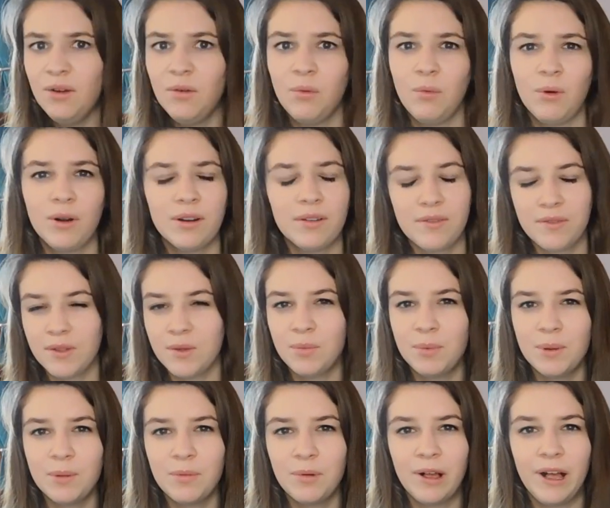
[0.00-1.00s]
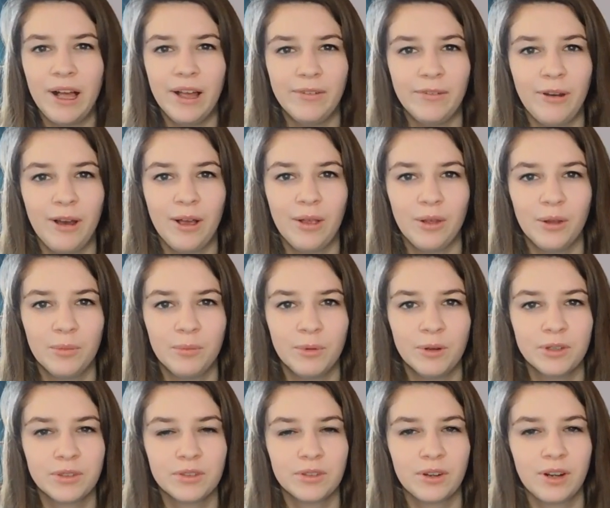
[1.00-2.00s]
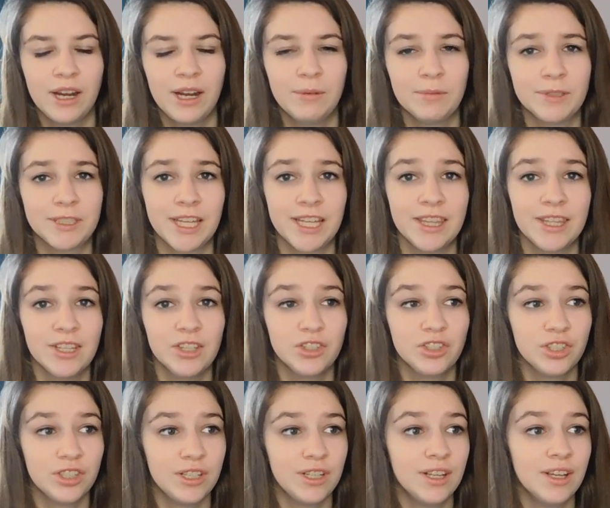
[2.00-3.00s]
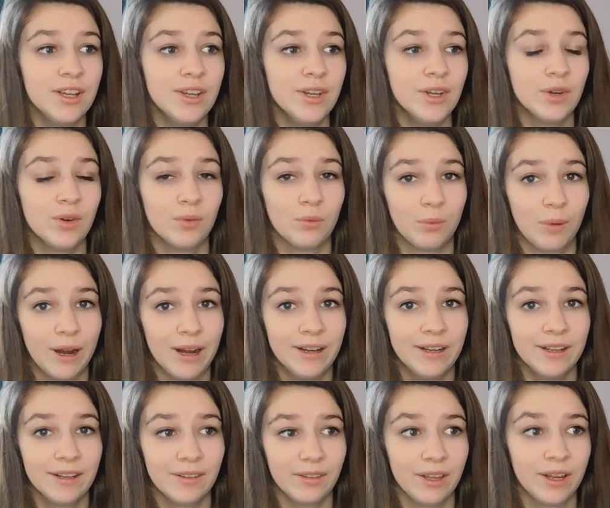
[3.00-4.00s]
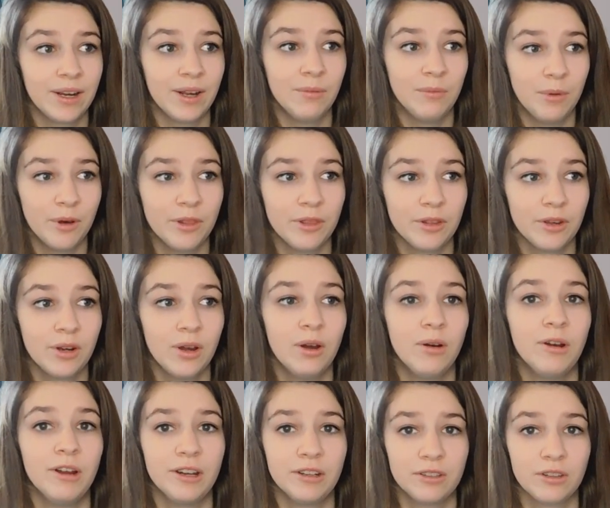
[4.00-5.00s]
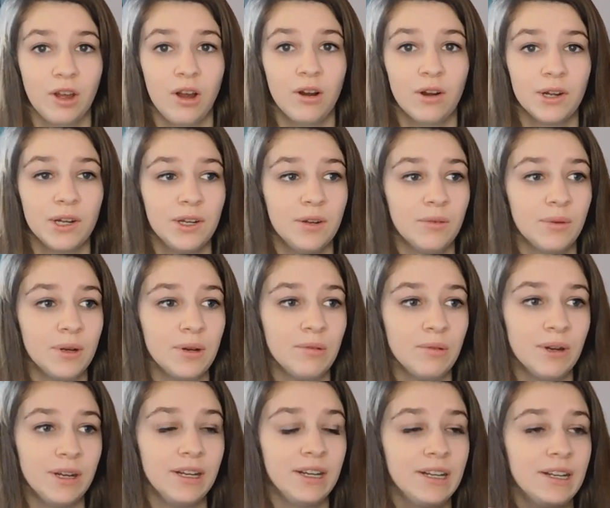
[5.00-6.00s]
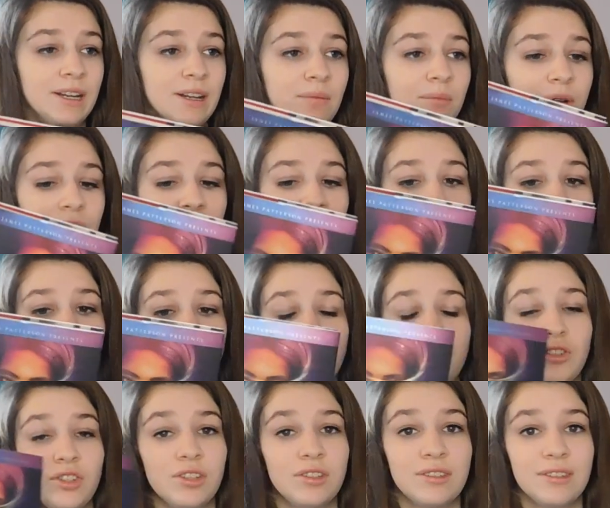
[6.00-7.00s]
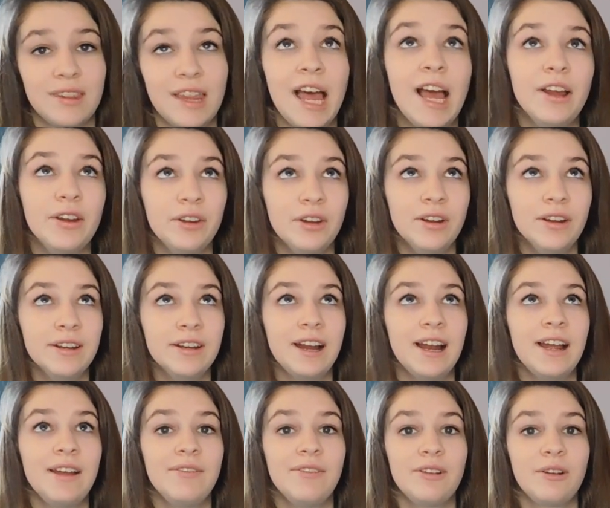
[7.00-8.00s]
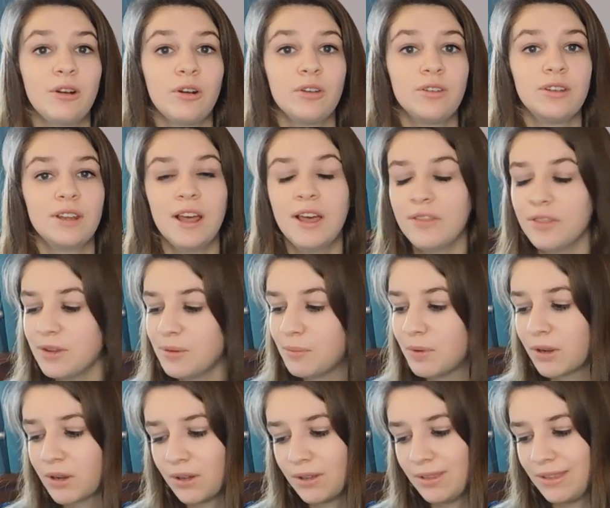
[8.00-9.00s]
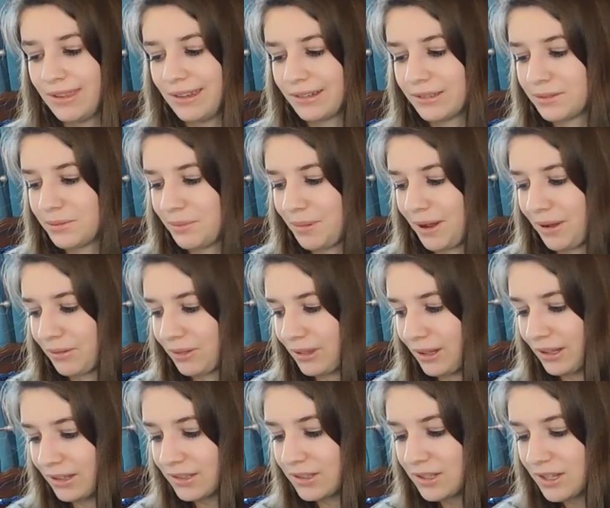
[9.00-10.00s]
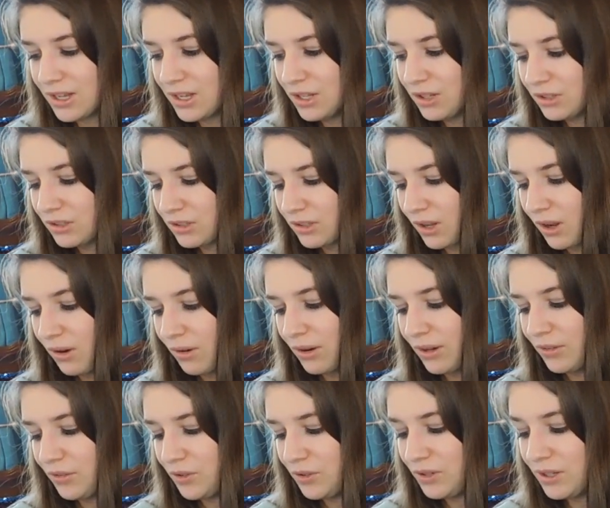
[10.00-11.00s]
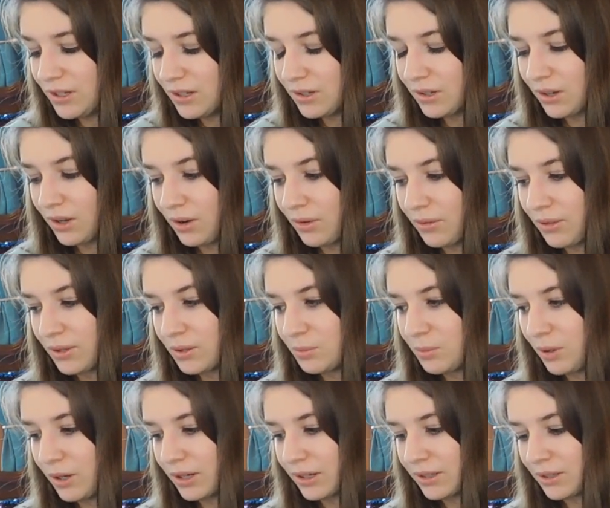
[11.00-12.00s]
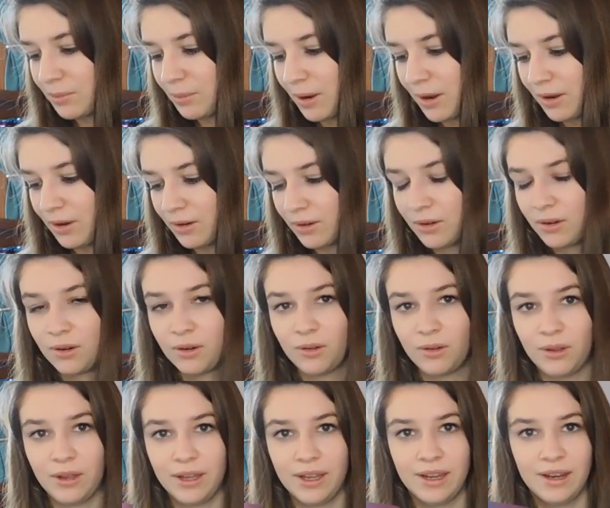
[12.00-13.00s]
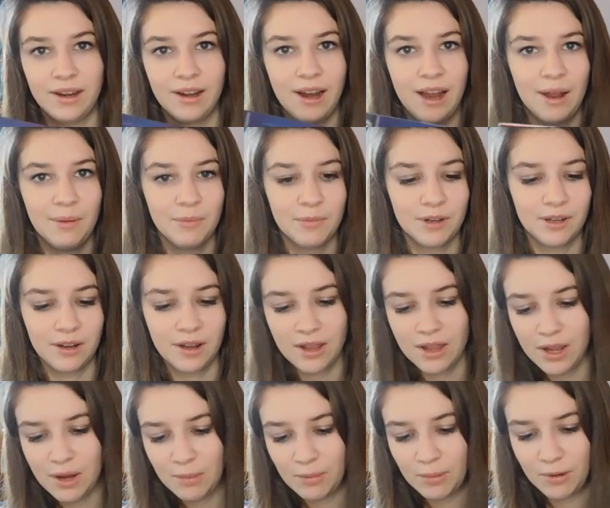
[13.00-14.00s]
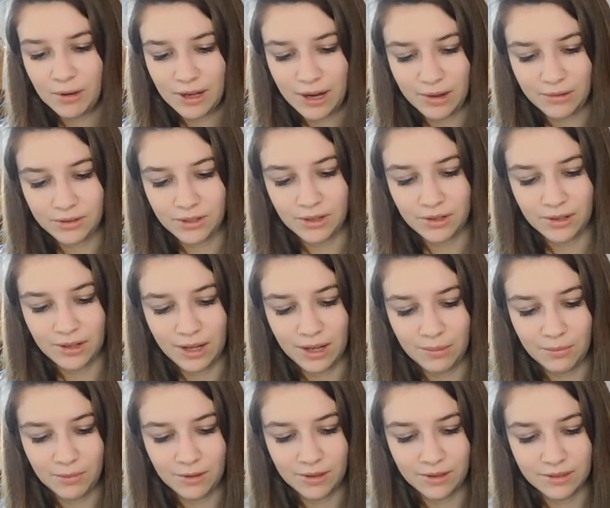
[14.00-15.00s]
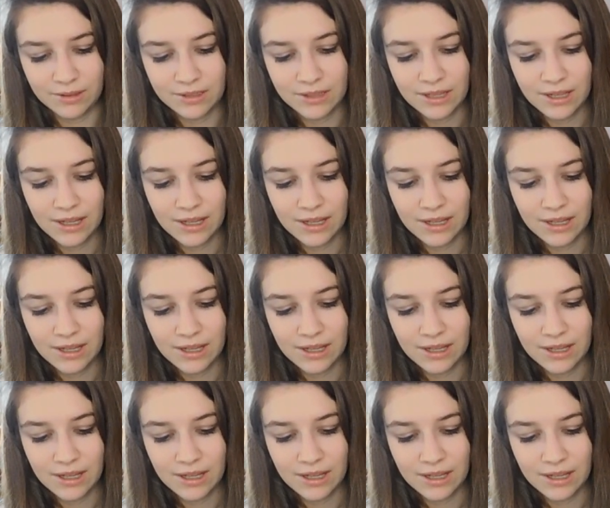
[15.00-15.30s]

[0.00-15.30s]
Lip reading: One of the people I follow on Bookstagram said that she read it like a month ago and is already rereading it because it's just that good, and I have heard nothing but good things about this. So if you didn't know, this book is about a girl, and I'm going to pronounce her name is